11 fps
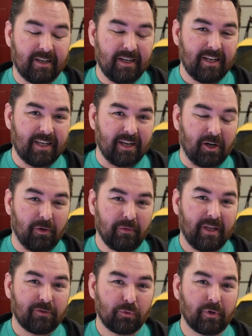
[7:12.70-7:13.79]
Anyhow,
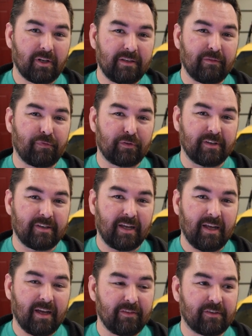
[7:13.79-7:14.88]
that's where we're going to leave it for
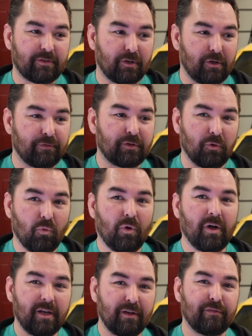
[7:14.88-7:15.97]
today. Having solved
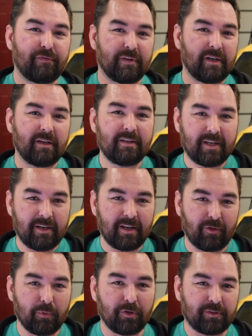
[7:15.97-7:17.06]
one of yet
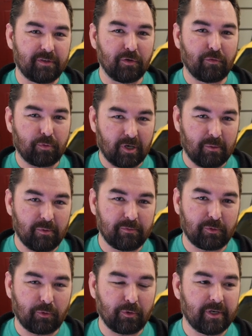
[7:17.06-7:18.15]
another multitude of problems
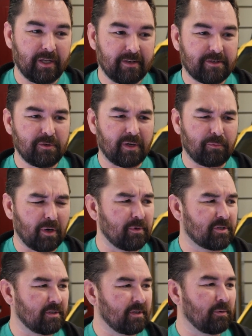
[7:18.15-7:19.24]
that we're running into, I probably
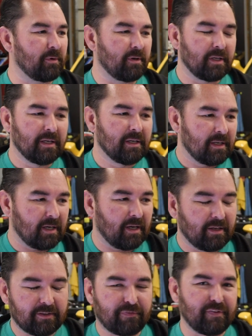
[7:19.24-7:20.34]
should go and
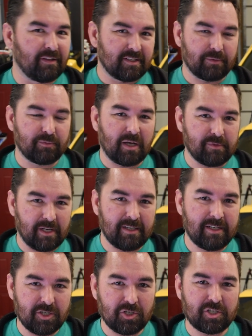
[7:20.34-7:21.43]
get the feeling sometimes that I
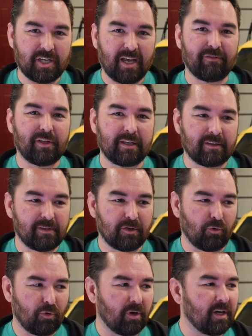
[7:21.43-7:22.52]
need to just have like the
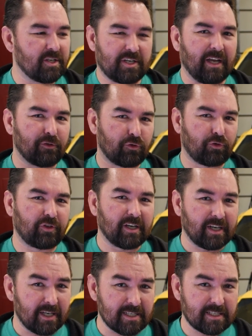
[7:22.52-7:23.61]
garage
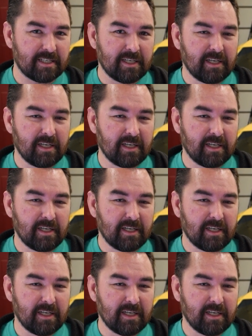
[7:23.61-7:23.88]
exercised,